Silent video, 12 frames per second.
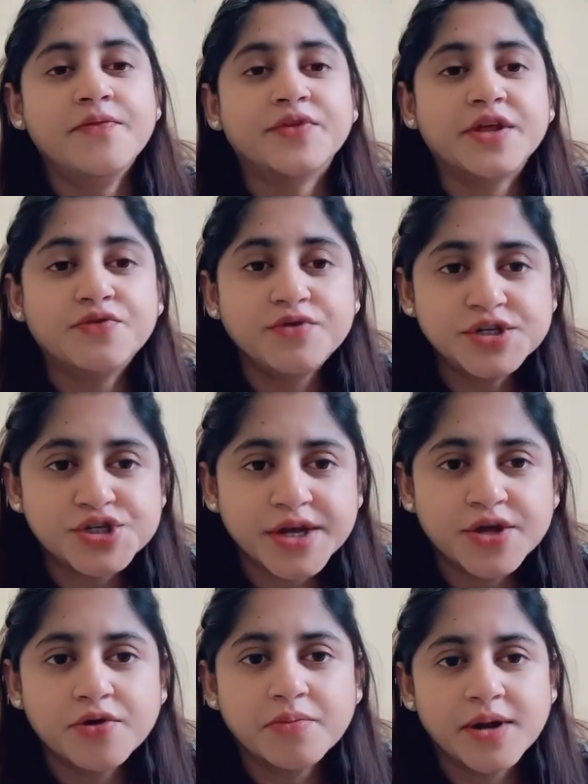then
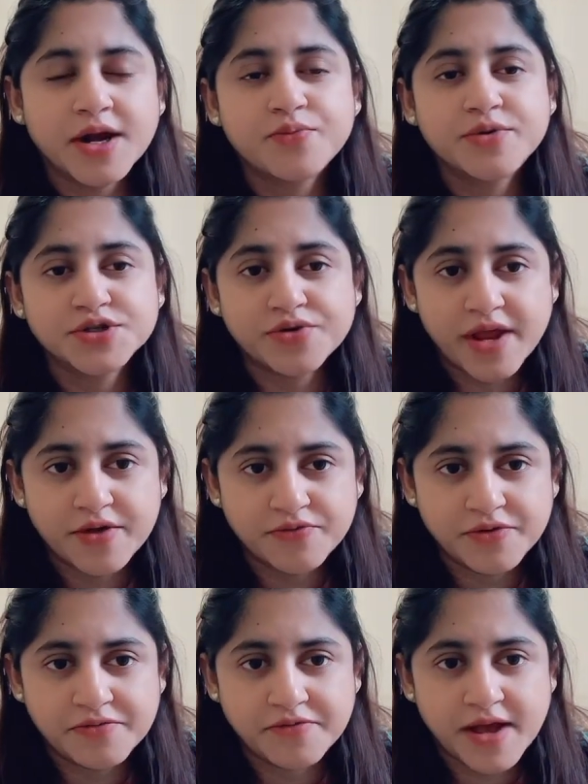recheck your blood pressure
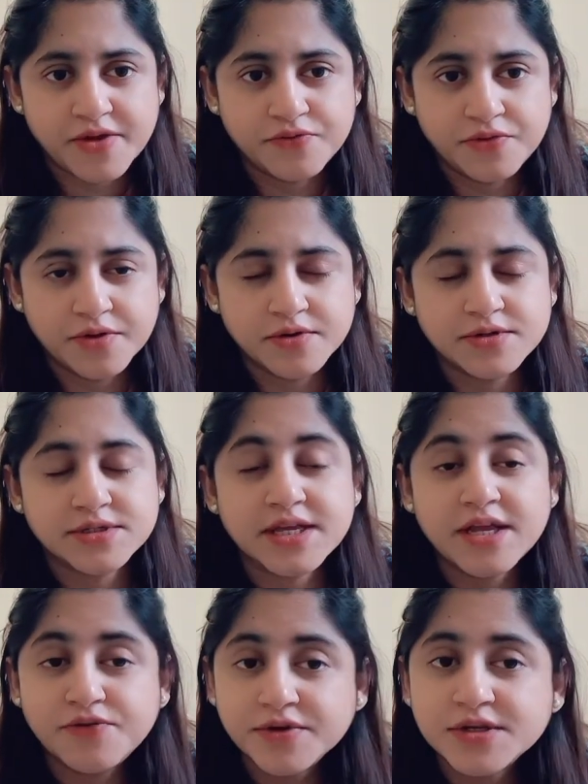every 5 years.
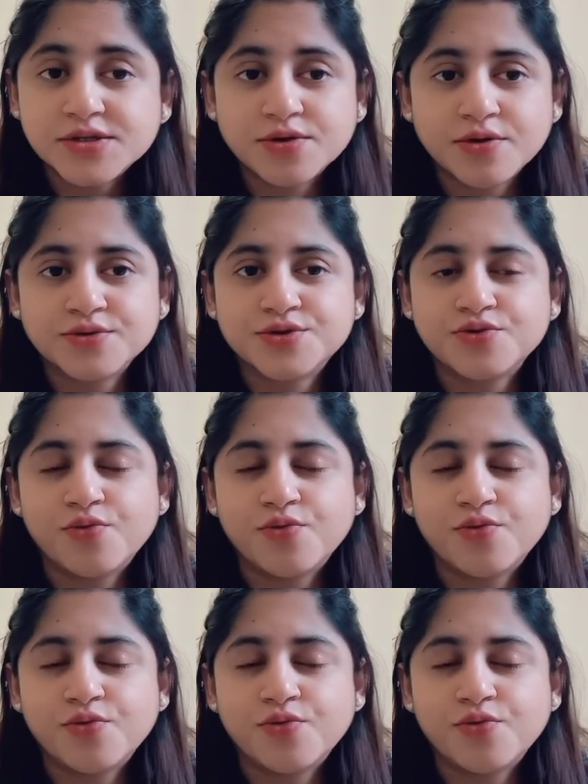If it is close to